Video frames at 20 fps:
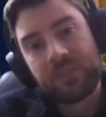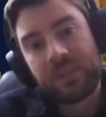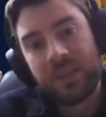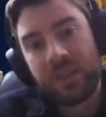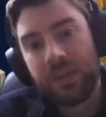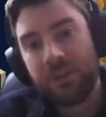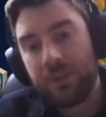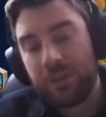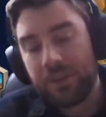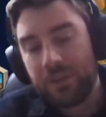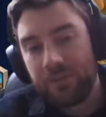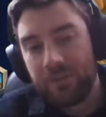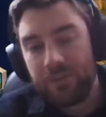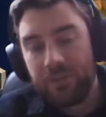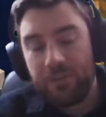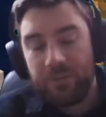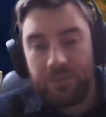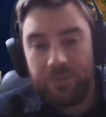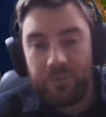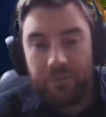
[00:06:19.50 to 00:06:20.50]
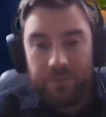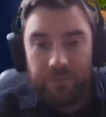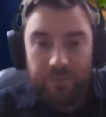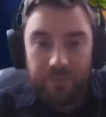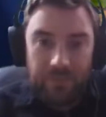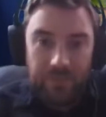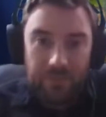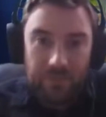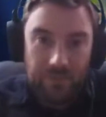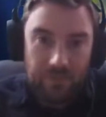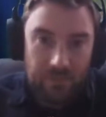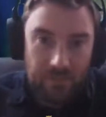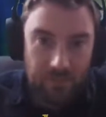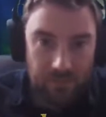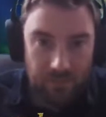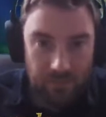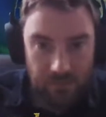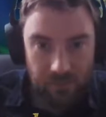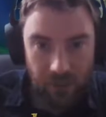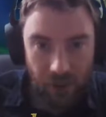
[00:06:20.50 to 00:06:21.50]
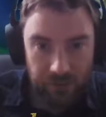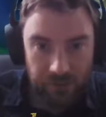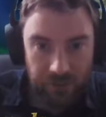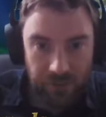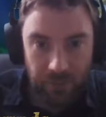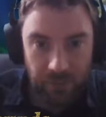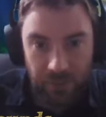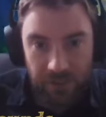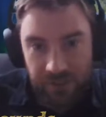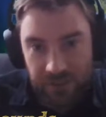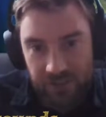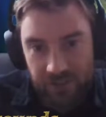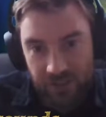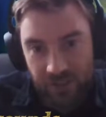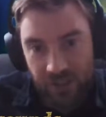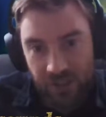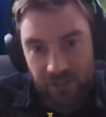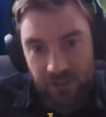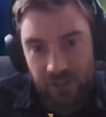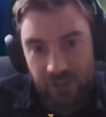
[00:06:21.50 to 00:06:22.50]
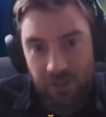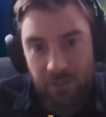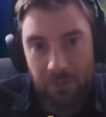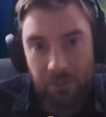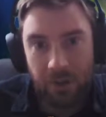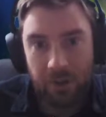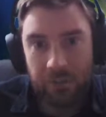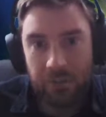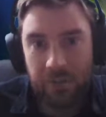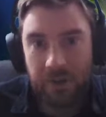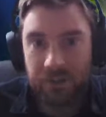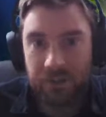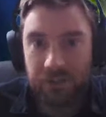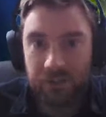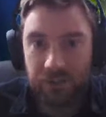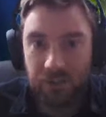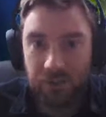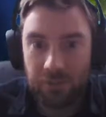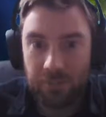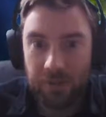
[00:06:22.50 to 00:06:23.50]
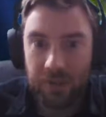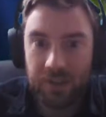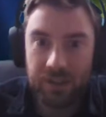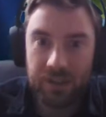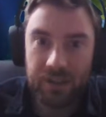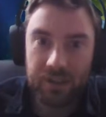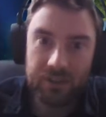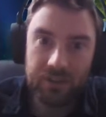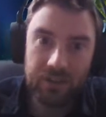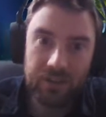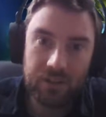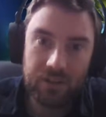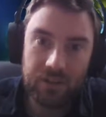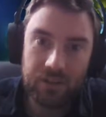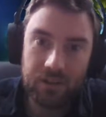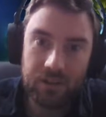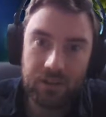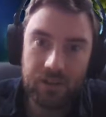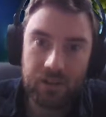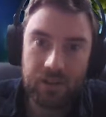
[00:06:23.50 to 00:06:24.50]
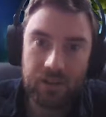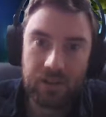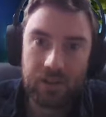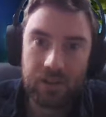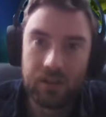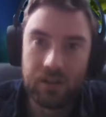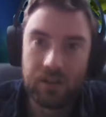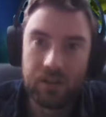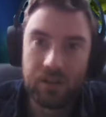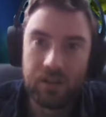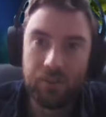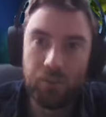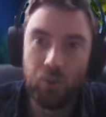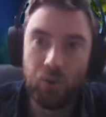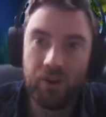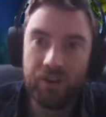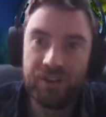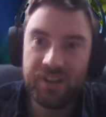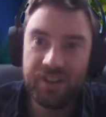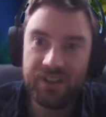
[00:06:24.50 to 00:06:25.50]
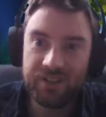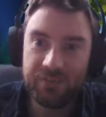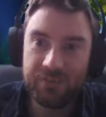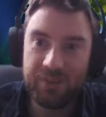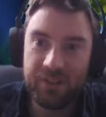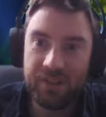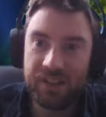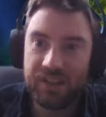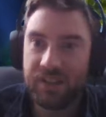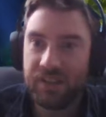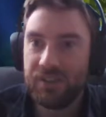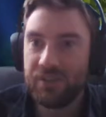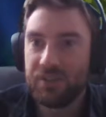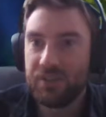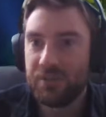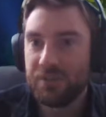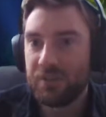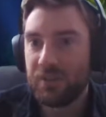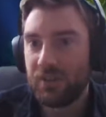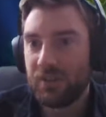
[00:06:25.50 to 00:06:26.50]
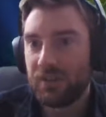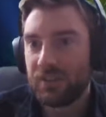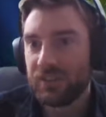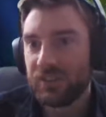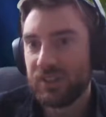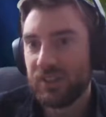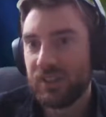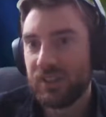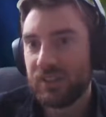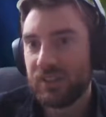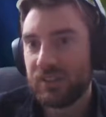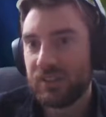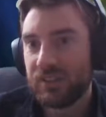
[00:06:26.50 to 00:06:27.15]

Anyway, hopefully one of these sticks, and then Bone Mare's a strong play next turn. I'm worried he hasn't played any Doom Guards yet.